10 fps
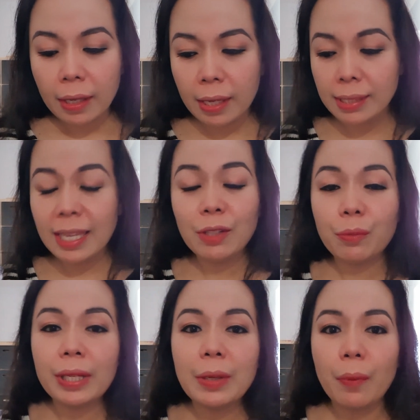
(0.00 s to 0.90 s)
because it
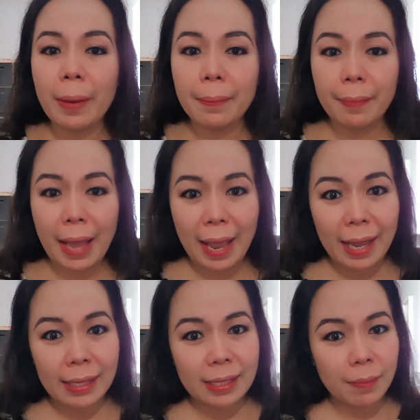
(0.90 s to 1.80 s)
really went
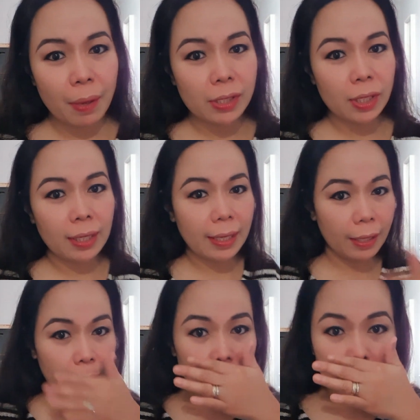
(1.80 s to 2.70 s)
bad, especially
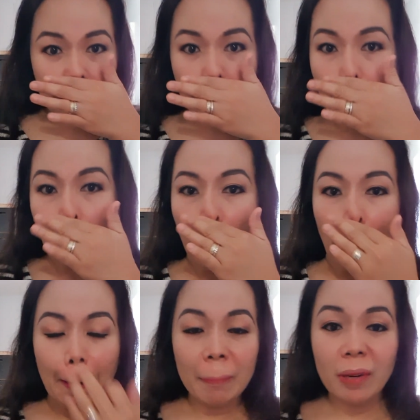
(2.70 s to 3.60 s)
the early
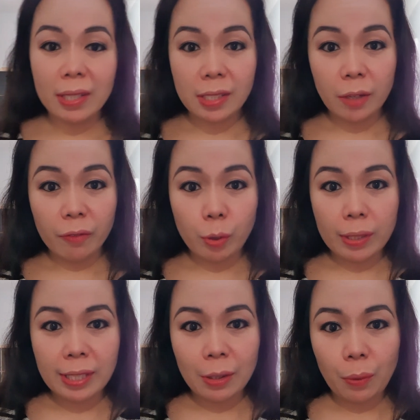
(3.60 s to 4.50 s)
months of
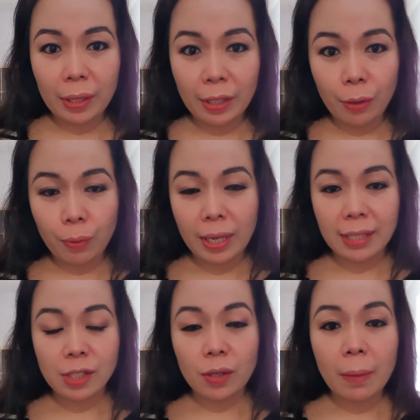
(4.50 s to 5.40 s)
2023
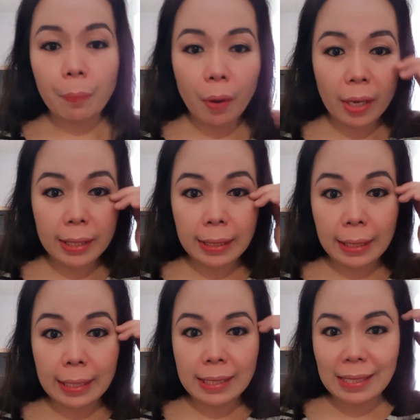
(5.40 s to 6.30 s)
to the point
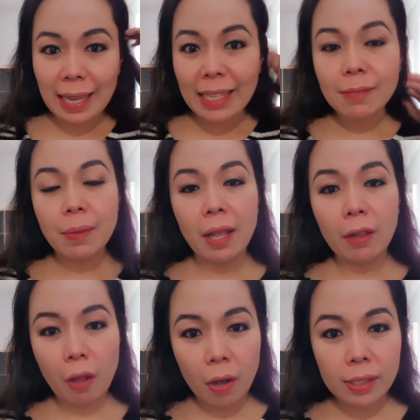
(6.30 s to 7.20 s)
that it takes me a
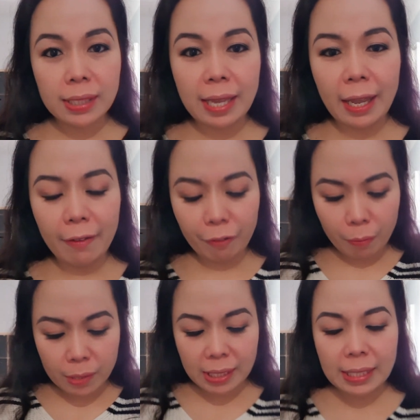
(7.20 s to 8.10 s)
long time
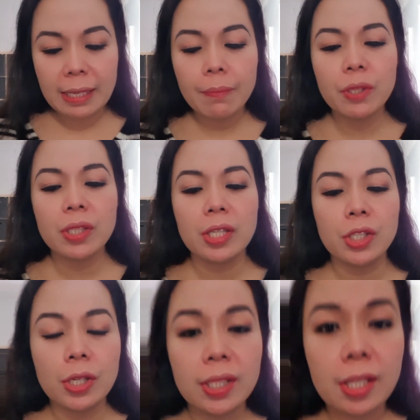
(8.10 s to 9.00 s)
from sitting
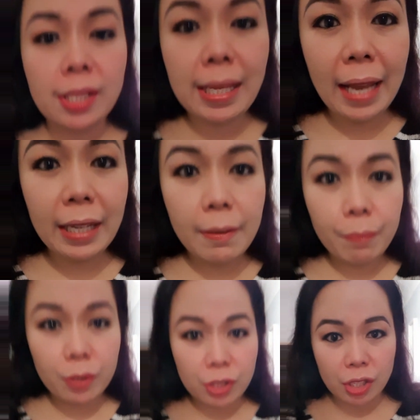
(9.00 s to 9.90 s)
position to standing
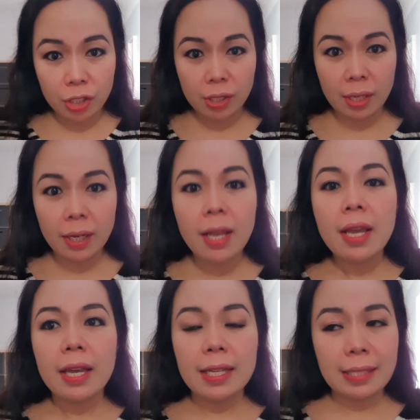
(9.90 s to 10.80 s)
position.
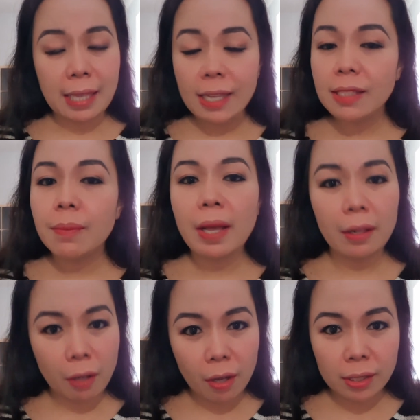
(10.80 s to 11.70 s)
It takes me a
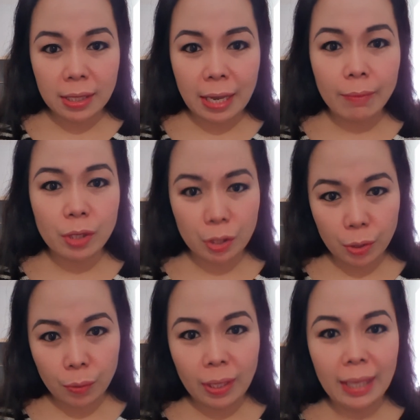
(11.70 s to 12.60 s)
long time to
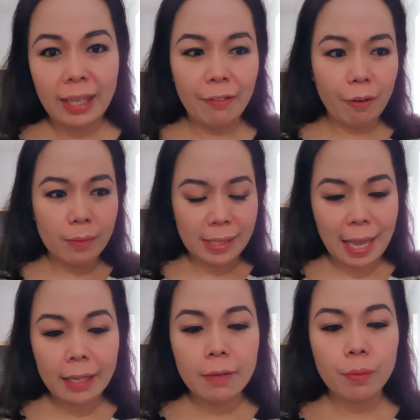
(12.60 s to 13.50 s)
do that and from
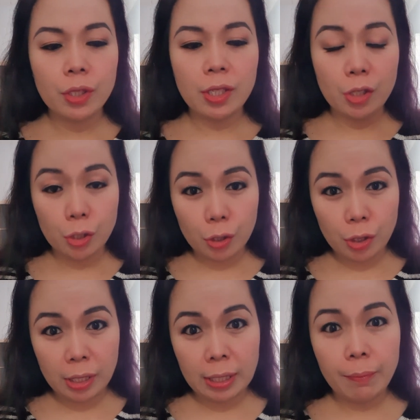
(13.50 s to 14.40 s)
standing position to
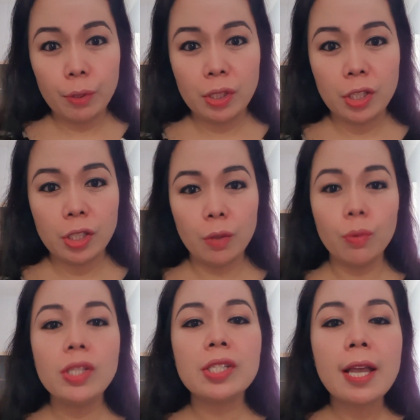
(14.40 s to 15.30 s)
sitting position,
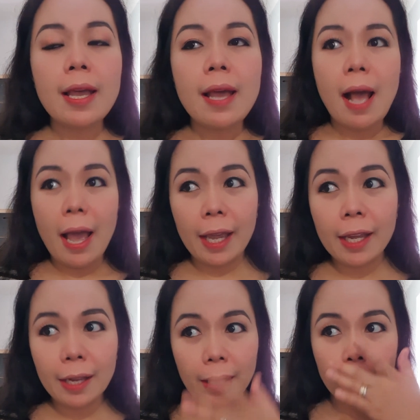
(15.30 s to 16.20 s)
which
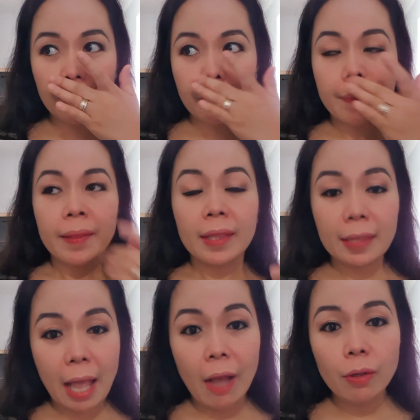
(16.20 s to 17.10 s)
I
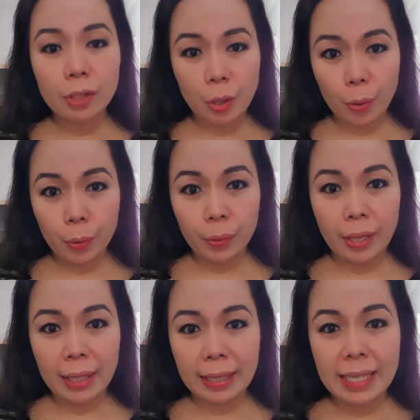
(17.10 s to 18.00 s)
now know
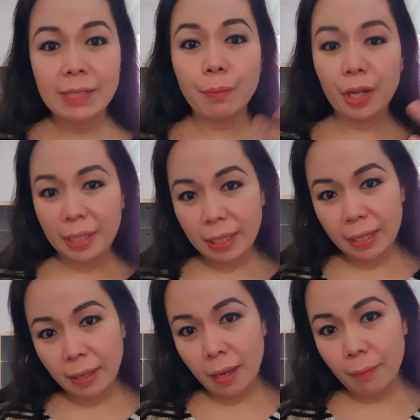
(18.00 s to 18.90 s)
that is
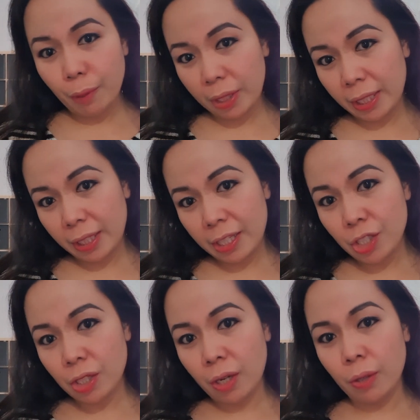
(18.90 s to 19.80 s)
brady,
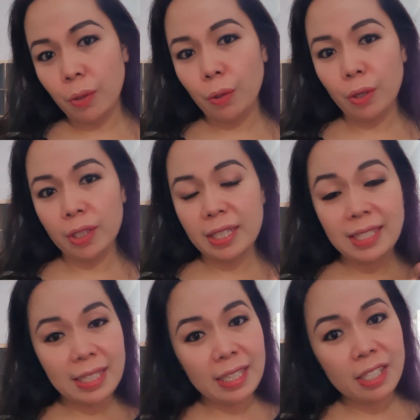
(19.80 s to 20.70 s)
bradykinesia or
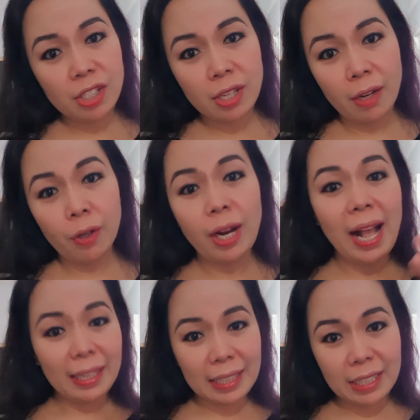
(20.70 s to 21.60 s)
dyskinesia or
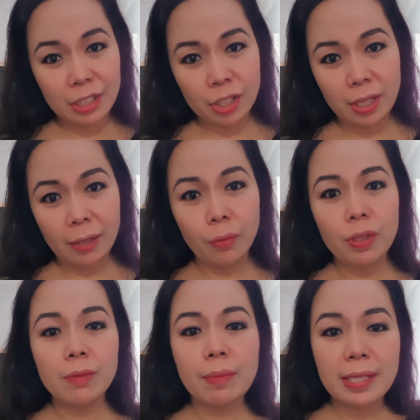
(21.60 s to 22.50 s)
akinesia,
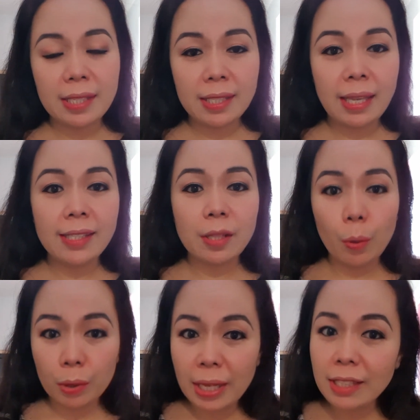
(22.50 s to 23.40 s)
which means to say
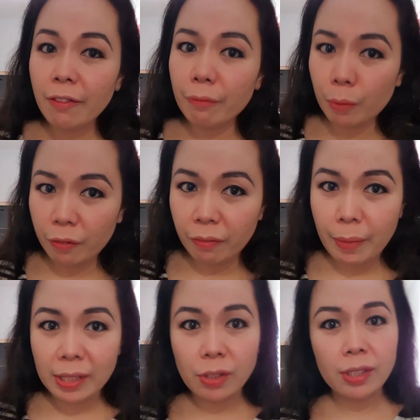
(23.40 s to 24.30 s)
slowness of
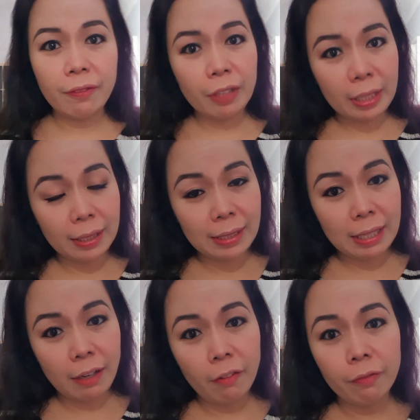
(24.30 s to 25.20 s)
movement or
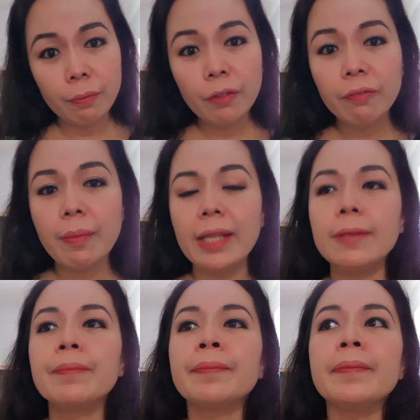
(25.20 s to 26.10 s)
difficulty of movement.